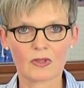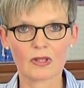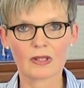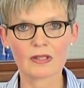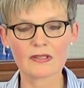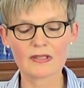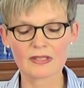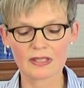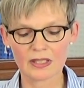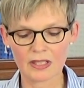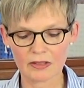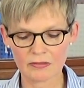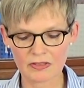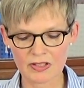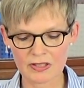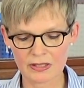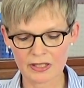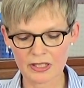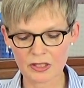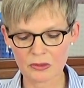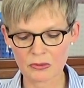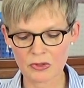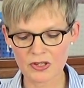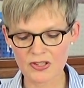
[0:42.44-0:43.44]
This covers
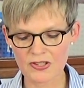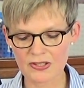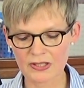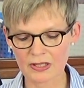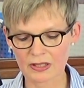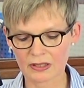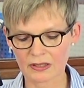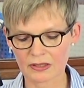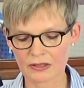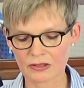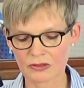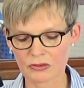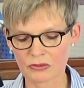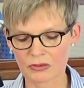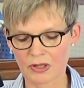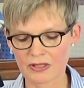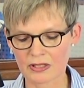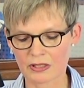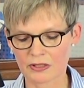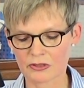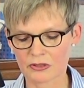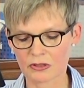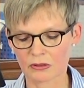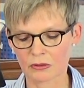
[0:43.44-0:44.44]
linguistic and
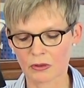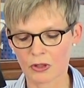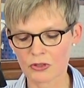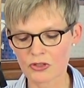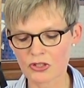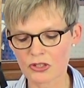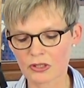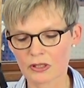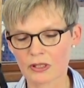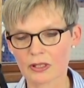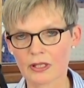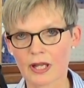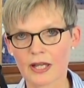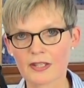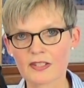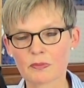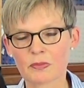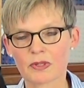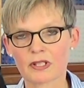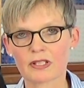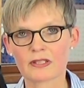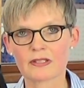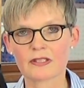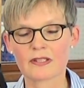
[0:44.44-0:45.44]
translatological
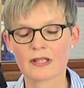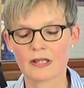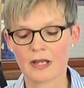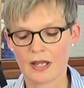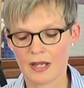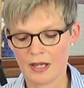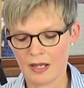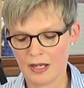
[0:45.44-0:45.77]
aspects,